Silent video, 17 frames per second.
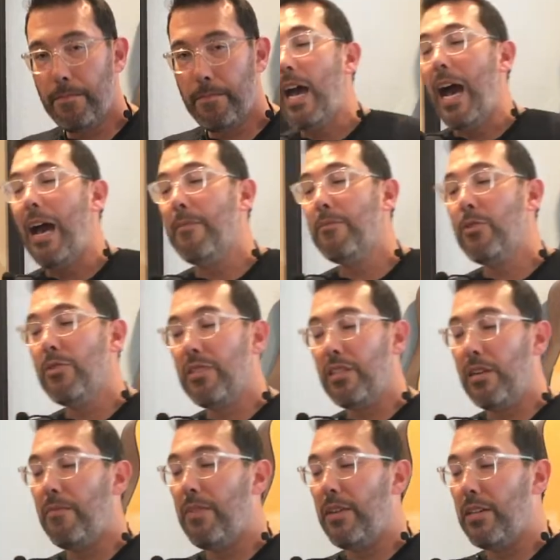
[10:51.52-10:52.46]
I'm choosing
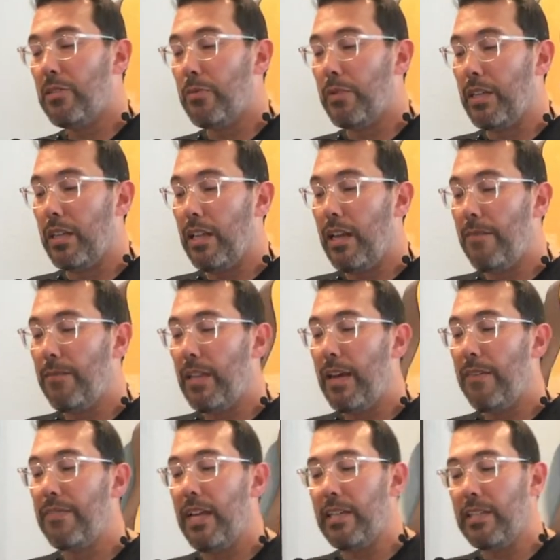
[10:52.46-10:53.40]
to finish with the left
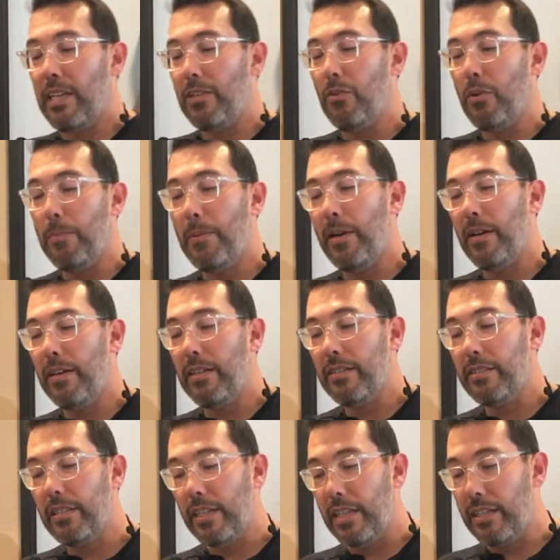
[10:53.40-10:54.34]
left as I do a putter to
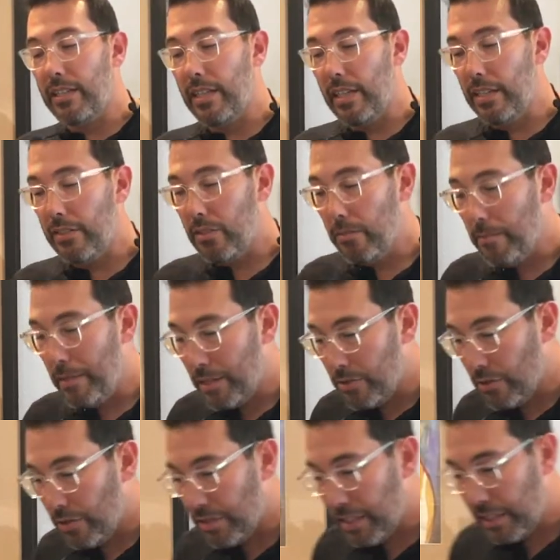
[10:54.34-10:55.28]
sticking to get to
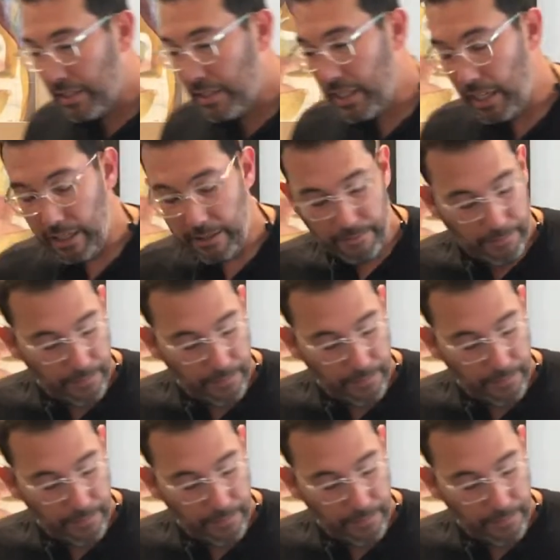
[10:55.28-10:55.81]
measure 16.